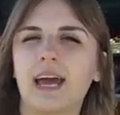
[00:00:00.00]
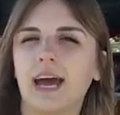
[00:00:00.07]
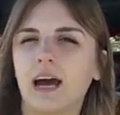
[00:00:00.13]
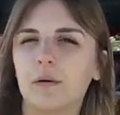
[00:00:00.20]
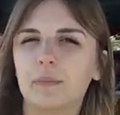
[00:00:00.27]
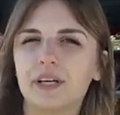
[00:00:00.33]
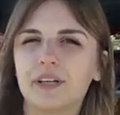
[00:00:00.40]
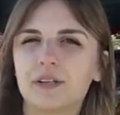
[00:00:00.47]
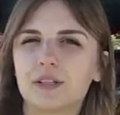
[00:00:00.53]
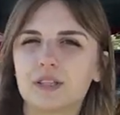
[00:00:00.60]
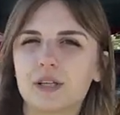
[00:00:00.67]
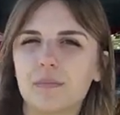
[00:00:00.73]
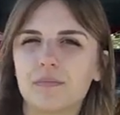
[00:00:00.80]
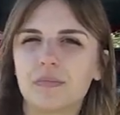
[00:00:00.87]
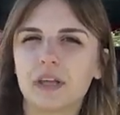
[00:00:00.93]
cabin or
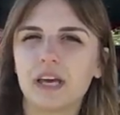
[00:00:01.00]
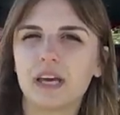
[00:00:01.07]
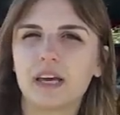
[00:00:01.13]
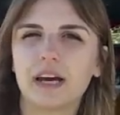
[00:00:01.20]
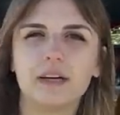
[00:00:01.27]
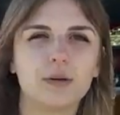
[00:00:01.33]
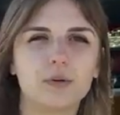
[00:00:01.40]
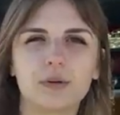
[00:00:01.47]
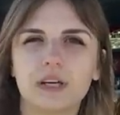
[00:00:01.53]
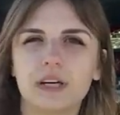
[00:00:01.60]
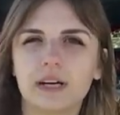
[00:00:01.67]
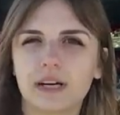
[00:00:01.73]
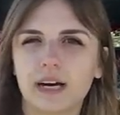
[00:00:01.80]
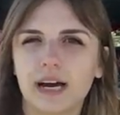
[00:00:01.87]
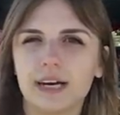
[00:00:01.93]
something. I don't think
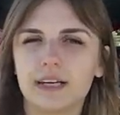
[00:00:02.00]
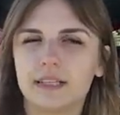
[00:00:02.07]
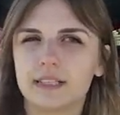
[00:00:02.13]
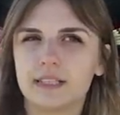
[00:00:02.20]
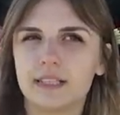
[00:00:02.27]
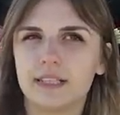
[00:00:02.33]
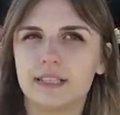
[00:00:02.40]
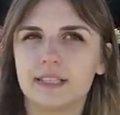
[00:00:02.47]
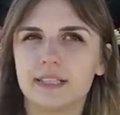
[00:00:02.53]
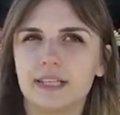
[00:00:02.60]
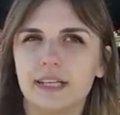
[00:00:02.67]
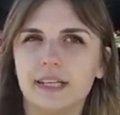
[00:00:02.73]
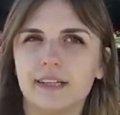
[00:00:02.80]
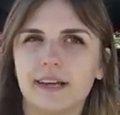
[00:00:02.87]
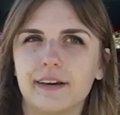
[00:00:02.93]
I see
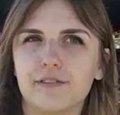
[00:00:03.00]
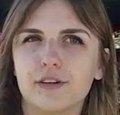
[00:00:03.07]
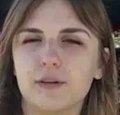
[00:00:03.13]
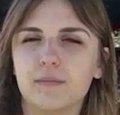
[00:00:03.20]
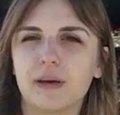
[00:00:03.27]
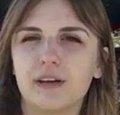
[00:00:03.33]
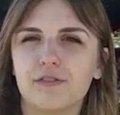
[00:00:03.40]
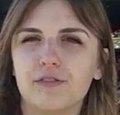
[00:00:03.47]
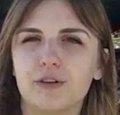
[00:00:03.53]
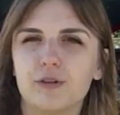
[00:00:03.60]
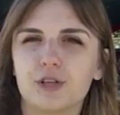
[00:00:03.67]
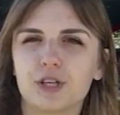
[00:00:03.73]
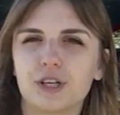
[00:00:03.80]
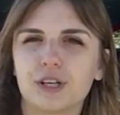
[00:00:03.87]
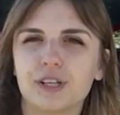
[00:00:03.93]
city life in my
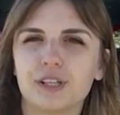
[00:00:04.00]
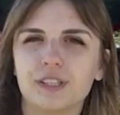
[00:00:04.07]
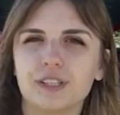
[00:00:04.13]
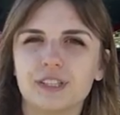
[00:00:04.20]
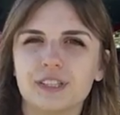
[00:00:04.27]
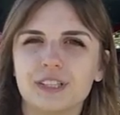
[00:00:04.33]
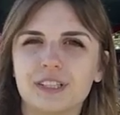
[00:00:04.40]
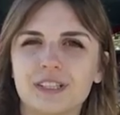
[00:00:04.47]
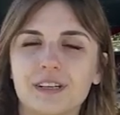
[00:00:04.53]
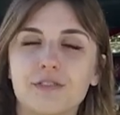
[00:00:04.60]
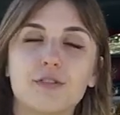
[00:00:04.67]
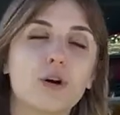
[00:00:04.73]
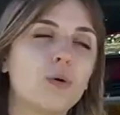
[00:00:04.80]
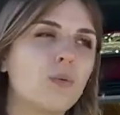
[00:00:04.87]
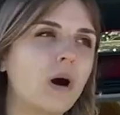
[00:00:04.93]
future
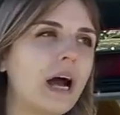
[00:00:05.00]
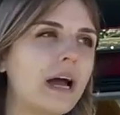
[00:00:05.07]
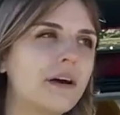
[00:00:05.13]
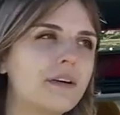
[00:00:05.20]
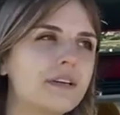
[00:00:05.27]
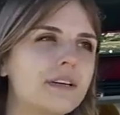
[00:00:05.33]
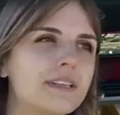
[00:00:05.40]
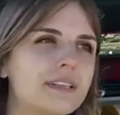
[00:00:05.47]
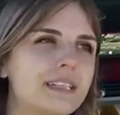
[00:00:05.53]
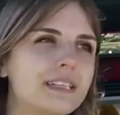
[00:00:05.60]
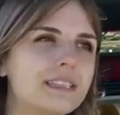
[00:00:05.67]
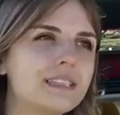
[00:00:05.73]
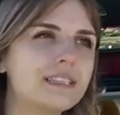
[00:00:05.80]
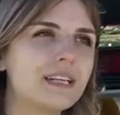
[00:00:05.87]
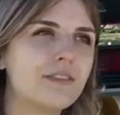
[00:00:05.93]
for a while, at
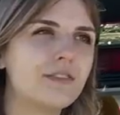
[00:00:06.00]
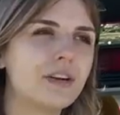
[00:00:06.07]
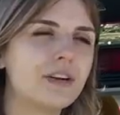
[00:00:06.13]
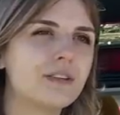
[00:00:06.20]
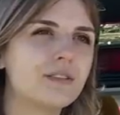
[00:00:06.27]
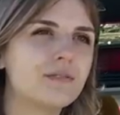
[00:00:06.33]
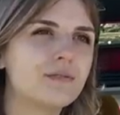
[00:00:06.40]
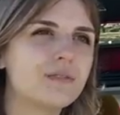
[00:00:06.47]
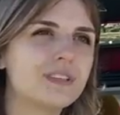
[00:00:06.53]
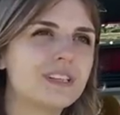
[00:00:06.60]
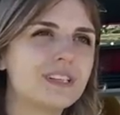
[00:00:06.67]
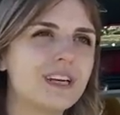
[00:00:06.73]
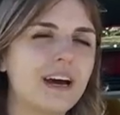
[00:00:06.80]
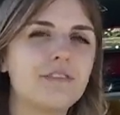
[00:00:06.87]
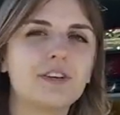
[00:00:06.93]
least.
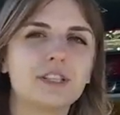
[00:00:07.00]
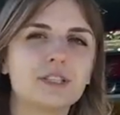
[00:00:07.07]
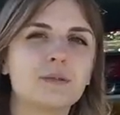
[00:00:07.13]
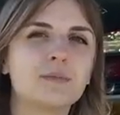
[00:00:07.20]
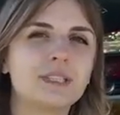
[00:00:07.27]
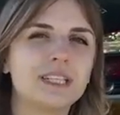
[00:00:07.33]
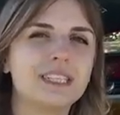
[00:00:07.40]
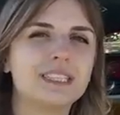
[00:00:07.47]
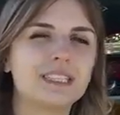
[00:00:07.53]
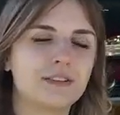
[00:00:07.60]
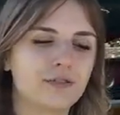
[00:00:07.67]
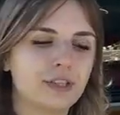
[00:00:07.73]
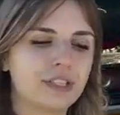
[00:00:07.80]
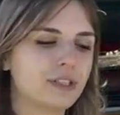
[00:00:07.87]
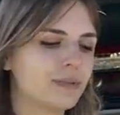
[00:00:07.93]
I've done some city stuff
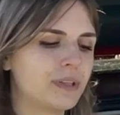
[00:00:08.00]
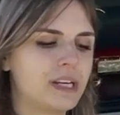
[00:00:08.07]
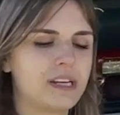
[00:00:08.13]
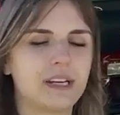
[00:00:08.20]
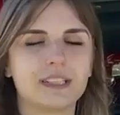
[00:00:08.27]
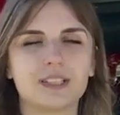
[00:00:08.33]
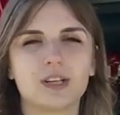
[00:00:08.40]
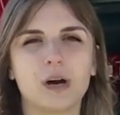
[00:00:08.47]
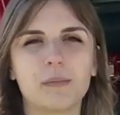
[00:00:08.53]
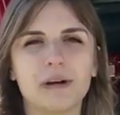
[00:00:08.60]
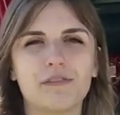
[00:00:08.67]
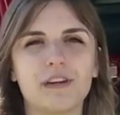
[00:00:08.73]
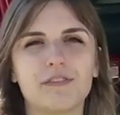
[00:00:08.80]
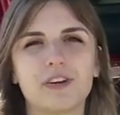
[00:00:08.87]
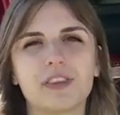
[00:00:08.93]
recently and it's not my
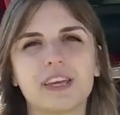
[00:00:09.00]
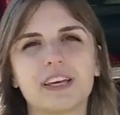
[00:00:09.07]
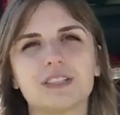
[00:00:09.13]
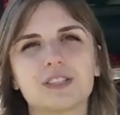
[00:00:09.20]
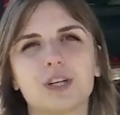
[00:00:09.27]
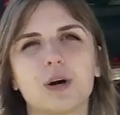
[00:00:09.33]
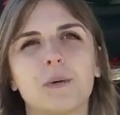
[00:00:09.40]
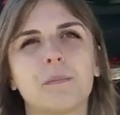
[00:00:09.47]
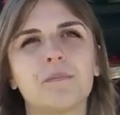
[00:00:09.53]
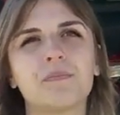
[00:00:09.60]
favorite thing, so